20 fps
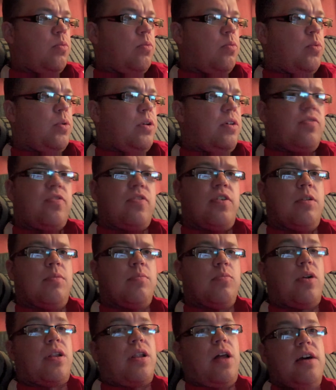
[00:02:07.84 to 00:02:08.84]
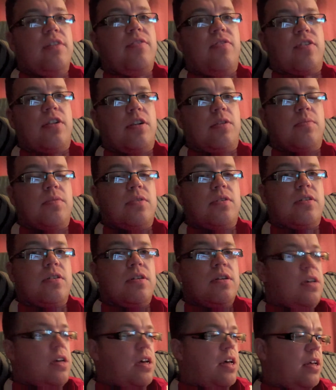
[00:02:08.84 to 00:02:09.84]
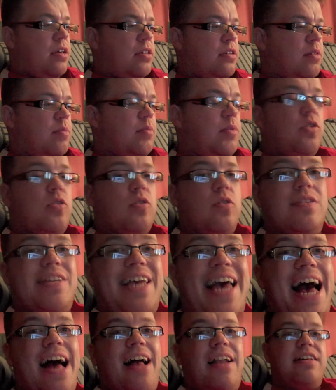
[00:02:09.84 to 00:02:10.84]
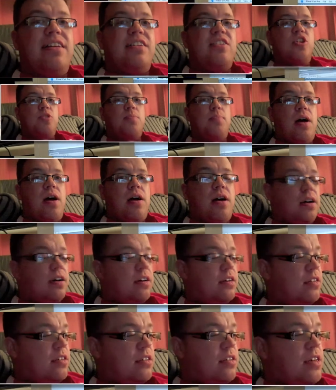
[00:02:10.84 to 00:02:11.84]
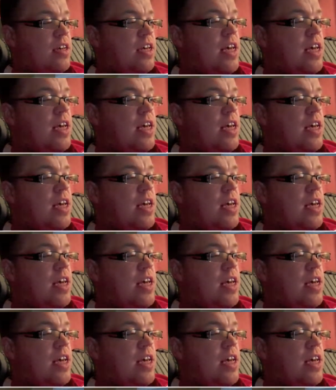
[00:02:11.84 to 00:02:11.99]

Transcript: we filmed, well, I filmed somebody called Ali Sparks,